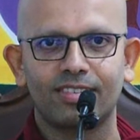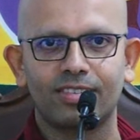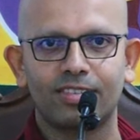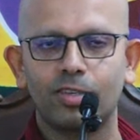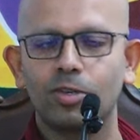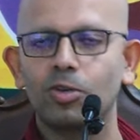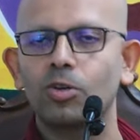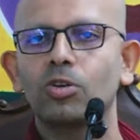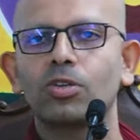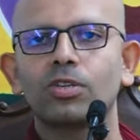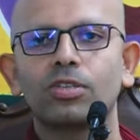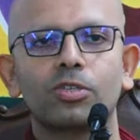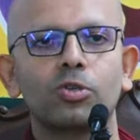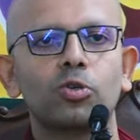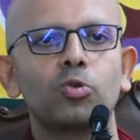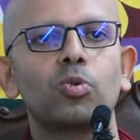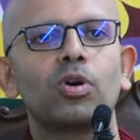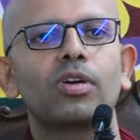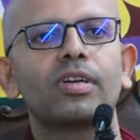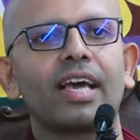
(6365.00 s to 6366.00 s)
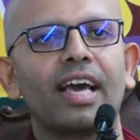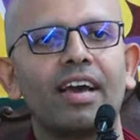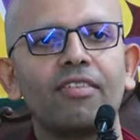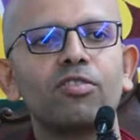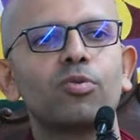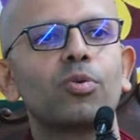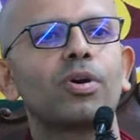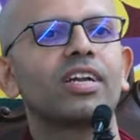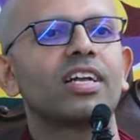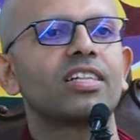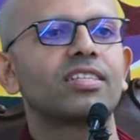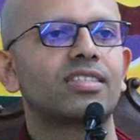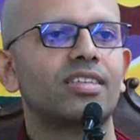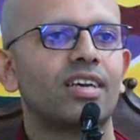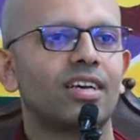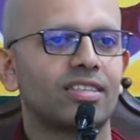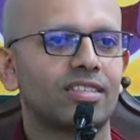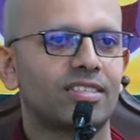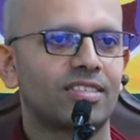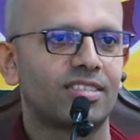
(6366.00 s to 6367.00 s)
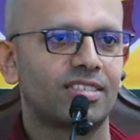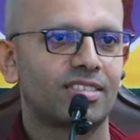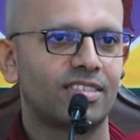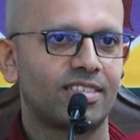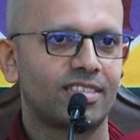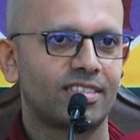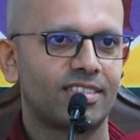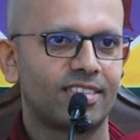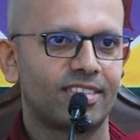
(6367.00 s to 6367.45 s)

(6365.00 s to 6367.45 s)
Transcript: Don't do what everyone else does.